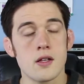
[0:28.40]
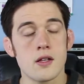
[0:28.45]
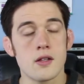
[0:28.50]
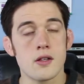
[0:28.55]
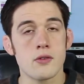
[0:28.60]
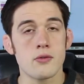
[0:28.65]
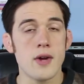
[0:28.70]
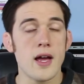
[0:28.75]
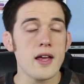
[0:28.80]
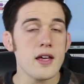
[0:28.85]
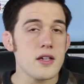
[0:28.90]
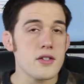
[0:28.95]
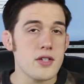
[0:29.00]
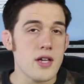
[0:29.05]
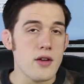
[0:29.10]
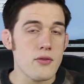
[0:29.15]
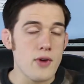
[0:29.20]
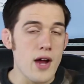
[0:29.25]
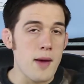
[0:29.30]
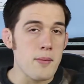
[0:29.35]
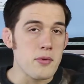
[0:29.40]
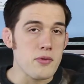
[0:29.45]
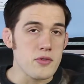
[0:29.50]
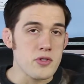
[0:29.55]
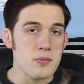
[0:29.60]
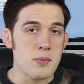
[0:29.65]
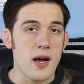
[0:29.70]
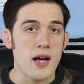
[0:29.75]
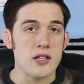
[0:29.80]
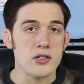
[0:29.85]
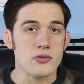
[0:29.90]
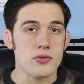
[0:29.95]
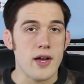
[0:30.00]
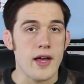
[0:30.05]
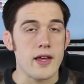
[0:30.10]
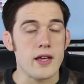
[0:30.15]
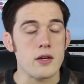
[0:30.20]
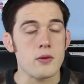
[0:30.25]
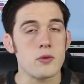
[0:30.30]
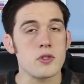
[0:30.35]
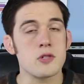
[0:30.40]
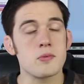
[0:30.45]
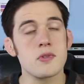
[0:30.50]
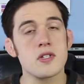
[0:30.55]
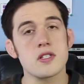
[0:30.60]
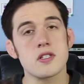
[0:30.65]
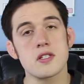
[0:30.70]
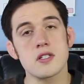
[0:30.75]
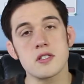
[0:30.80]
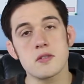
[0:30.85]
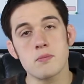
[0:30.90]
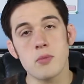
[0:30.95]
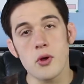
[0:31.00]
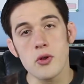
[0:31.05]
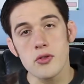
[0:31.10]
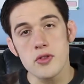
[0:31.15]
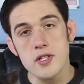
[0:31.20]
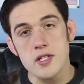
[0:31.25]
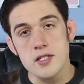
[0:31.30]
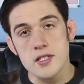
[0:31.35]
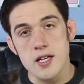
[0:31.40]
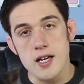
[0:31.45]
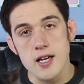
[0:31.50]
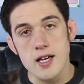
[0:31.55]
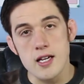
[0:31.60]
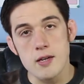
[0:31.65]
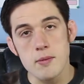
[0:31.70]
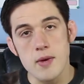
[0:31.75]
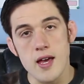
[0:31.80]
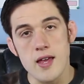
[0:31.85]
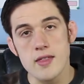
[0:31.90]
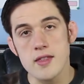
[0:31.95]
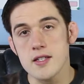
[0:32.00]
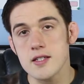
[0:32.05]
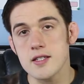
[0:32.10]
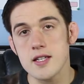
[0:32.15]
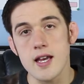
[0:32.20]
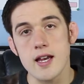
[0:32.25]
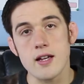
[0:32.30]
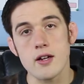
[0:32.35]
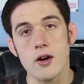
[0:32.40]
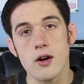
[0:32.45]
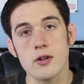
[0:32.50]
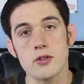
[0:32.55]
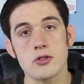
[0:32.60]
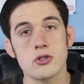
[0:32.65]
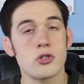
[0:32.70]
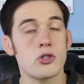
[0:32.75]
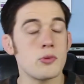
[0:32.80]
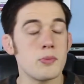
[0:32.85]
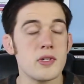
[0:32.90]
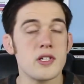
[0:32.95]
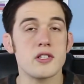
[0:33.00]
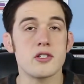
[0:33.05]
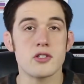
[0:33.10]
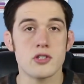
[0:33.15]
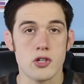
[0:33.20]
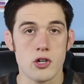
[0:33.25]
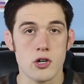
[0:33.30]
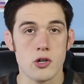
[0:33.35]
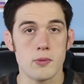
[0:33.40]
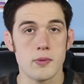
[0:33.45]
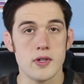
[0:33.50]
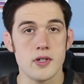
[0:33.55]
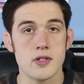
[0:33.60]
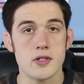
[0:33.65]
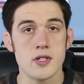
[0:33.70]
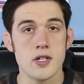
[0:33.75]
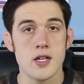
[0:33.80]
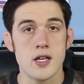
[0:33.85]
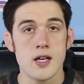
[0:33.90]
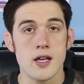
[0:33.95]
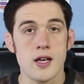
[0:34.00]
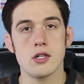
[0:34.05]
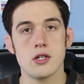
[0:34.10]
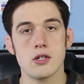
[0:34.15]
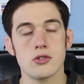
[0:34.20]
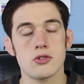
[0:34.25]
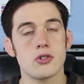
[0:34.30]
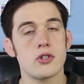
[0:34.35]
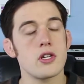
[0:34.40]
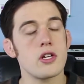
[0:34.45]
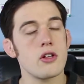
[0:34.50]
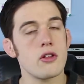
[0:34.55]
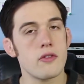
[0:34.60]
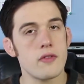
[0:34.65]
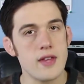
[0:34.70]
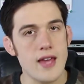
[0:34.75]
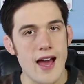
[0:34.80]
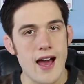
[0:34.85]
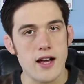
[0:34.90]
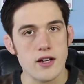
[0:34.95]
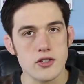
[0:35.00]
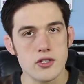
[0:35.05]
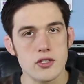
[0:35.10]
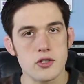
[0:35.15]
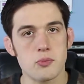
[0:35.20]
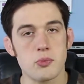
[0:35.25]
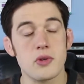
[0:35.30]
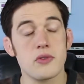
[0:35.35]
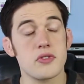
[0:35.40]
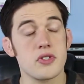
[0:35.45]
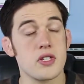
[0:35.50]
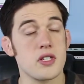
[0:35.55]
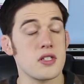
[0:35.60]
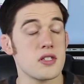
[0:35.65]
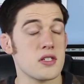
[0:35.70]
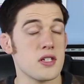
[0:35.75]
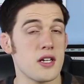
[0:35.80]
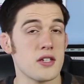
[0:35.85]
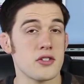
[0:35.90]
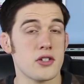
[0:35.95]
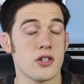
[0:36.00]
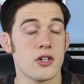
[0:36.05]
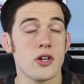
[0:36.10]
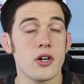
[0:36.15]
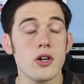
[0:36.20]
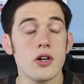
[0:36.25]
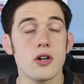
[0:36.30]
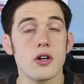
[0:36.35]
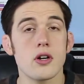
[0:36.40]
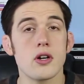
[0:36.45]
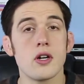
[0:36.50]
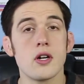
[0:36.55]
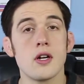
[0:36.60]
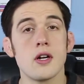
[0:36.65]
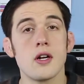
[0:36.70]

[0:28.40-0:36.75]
The rally is a rapid response rally, which means that both the time and the date are to be determined. Should either of the actions previously discussed occur,